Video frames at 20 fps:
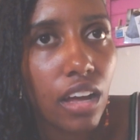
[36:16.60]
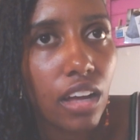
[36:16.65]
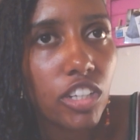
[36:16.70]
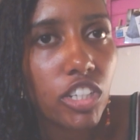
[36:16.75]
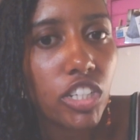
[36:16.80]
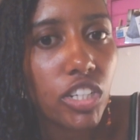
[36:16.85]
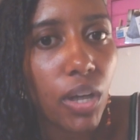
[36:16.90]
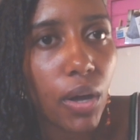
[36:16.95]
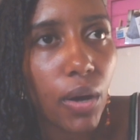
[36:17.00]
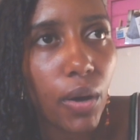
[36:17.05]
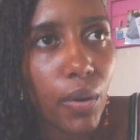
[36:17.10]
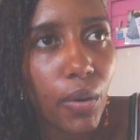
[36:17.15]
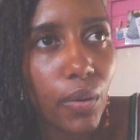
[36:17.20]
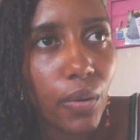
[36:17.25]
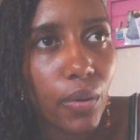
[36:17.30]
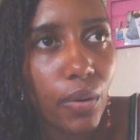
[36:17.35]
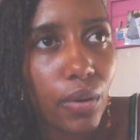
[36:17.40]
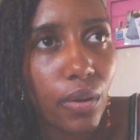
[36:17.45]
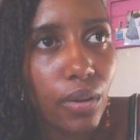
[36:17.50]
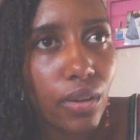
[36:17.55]

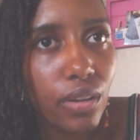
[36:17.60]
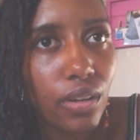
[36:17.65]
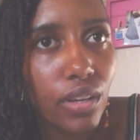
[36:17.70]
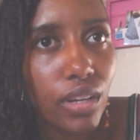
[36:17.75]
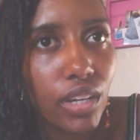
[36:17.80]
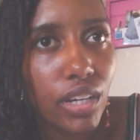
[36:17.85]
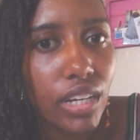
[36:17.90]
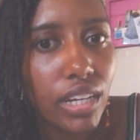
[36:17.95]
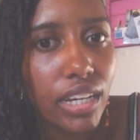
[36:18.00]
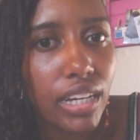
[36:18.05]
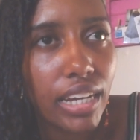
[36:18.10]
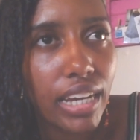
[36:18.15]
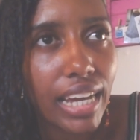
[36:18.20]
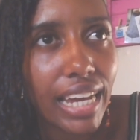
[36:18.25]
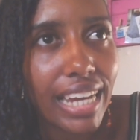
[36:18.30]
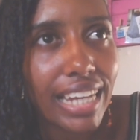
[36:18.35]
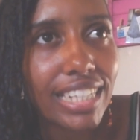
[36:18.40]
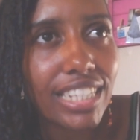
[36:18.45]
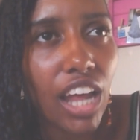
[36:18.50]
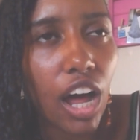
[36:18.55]
So
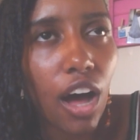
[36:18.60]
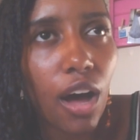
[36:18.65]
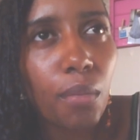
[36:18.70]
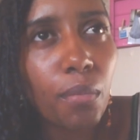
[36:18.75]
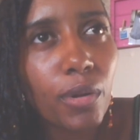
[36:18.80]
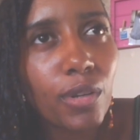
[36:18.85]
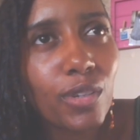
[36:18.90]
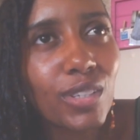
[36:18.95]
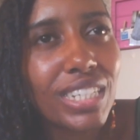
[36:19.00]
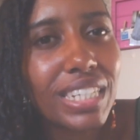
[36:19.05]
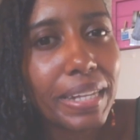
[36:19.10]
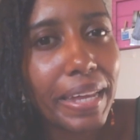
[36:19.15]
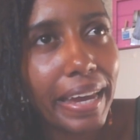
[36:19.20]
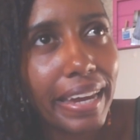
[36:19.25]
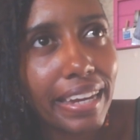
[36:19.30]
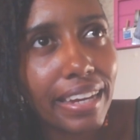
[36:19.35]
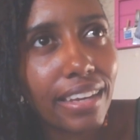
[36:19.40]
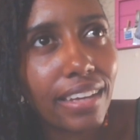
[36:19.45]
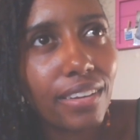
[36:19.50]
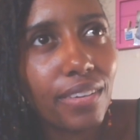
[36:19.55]
it's almost
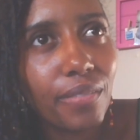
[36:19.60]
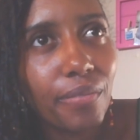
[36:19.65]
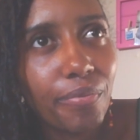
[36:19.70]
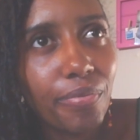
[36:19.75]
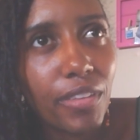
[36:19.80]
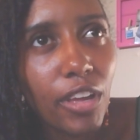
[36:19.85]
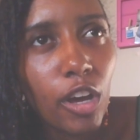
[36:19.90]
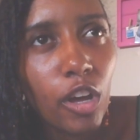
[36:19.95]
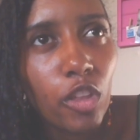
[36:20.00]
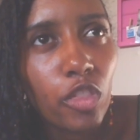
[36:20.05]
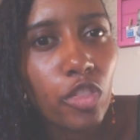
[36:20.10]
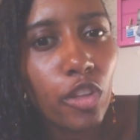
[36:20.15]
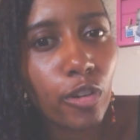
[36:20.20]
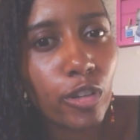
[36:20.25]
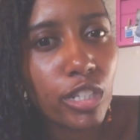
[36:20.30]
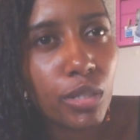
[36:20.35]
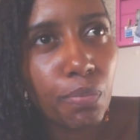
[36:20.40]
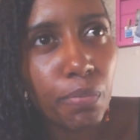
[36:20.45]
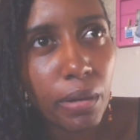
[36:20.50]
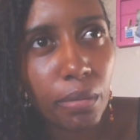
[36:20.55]
like
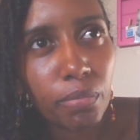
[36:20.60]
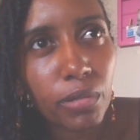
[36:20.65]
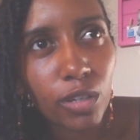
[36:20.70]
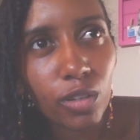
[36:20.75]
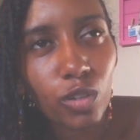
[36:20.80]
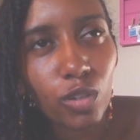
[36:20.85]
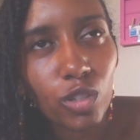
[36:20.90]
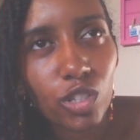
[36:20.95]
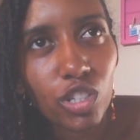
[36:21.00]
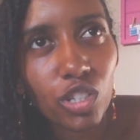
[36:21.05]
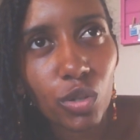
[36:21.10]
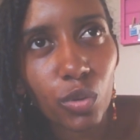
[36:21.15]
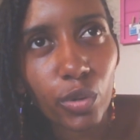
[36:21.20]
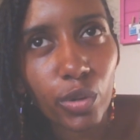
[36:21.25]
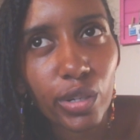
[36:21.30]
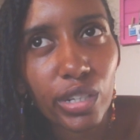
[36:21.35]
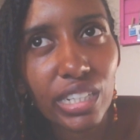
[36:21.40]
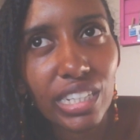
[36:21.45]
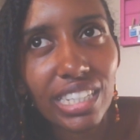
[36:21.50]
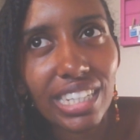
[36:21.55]
those biblical
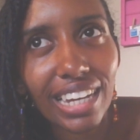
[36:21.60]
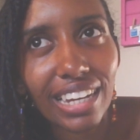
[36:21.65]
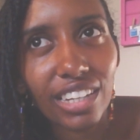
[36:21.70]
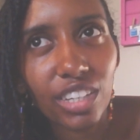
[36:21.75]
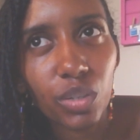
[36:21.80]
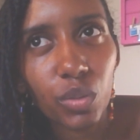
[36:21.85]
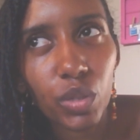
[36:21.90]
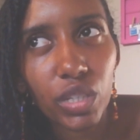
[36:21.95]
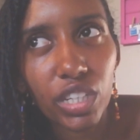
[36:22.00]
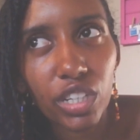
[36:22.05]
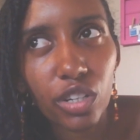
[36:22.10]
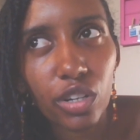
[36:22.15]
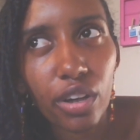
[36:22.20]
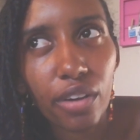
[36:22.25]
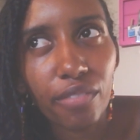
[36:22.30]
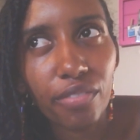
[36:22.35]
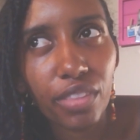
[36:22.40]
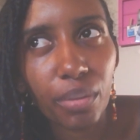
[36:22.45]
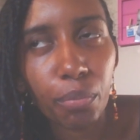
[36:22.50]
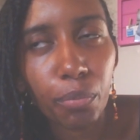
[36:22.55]
stories that you hear
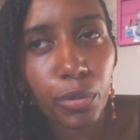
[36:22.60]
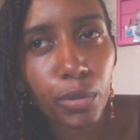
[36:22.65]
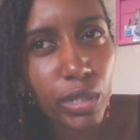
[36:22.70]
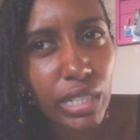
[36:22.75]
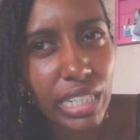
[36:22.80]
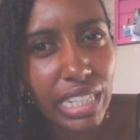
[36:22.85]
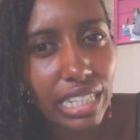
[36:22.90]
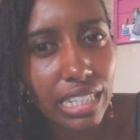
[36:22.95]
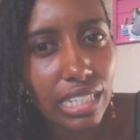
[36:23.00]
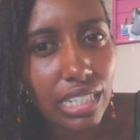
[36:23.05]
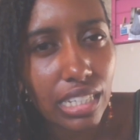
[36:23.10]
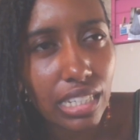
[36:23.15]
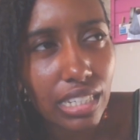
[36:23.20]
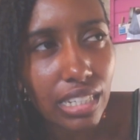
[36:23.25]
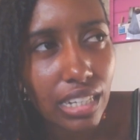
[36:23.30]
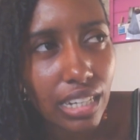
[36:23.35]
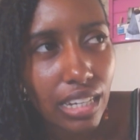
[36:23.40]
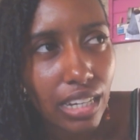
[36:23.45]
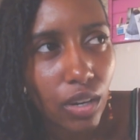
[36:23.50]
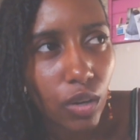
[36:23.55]
of the
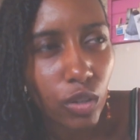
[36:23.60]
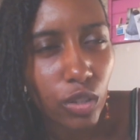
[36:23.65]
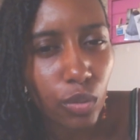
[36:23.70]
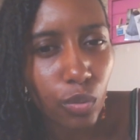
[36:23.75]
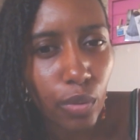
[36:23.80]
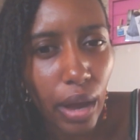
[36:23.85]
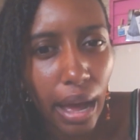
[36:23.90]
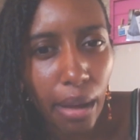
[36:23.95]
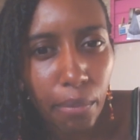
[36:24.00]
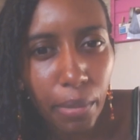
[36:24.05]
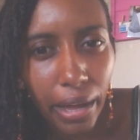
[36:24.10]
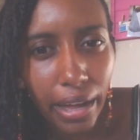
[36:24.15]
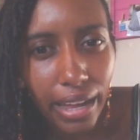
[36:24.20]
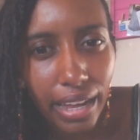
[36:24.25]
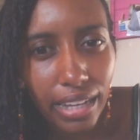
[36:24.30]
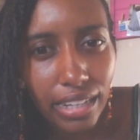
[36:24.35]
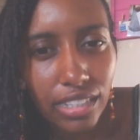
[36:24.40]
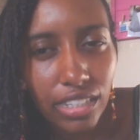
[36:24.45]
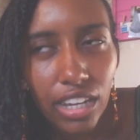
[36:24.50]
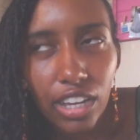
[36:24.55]
priests or the
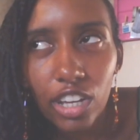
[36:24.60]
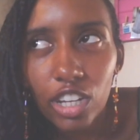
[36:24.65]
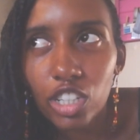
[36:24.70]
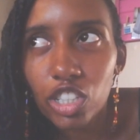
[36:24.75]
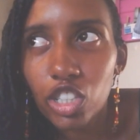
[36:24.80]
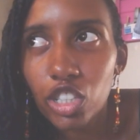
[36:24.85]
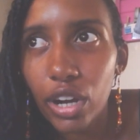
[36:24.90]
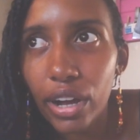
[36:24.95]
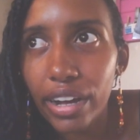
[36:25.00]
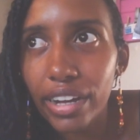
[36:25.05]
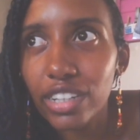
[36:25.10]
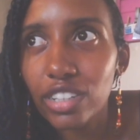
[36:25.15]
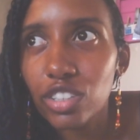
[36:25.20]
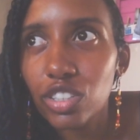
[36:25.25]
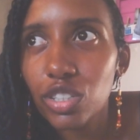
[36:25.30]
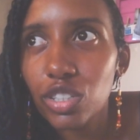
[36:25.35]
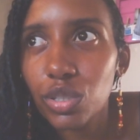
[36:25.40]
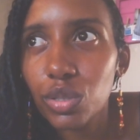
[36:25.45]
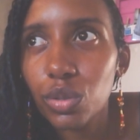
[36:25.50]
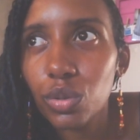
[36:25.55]
rabbis trying
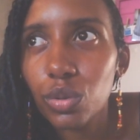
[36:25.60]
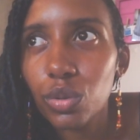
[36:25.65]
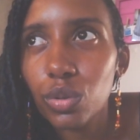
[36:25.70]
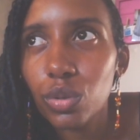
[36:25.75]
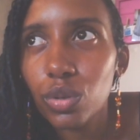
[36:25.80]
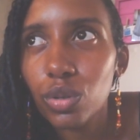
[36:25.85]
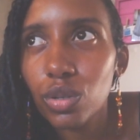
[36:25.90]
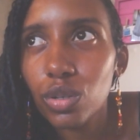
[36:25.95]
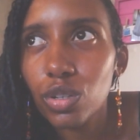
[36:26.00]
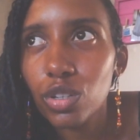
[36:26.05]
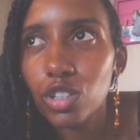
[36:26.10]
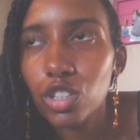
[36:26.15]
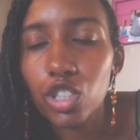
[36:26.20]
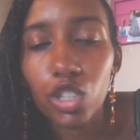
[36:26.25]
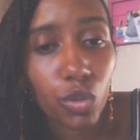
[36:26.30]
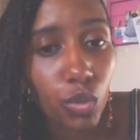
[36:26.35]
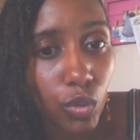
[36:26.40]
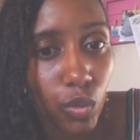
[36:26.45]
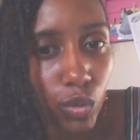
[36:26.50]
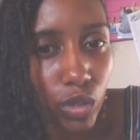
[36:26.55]
to
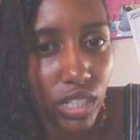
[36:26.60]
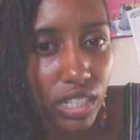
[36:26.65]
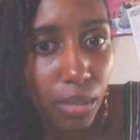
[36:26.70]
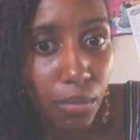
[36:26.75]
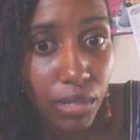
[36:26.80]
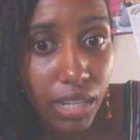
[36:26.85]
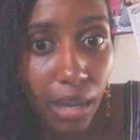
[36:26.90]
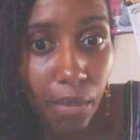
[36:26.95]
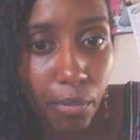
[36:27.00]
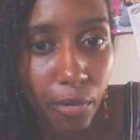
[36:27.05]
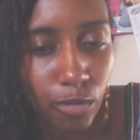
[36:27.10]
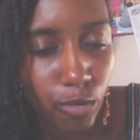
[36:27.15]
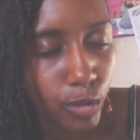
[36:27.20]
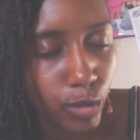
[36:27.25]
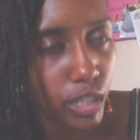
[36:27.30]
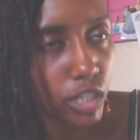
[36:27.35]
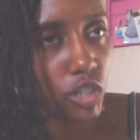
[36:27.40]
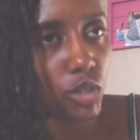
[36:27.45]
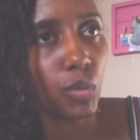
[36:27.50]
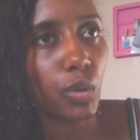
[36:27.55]
do some type of
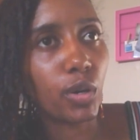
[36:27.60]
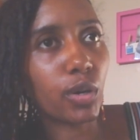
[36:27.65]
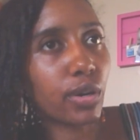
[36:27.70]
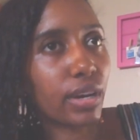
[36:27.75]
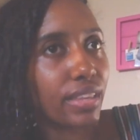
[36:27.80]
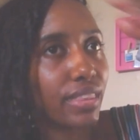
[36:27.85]
ritual,